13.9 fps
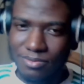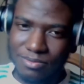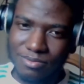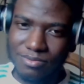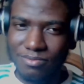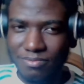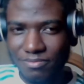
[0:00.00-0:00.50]

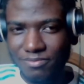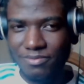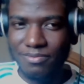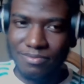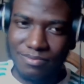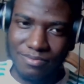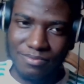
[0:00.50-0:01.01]

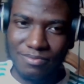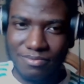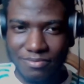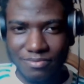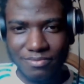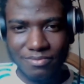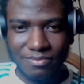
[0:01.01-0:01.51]

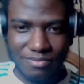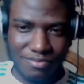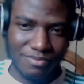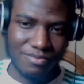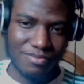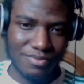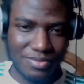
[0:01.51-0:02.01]

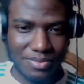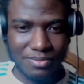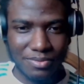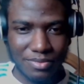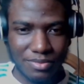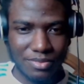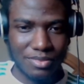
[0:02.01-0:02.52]

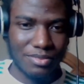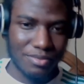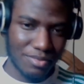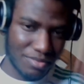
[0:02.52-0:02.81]
[no speech]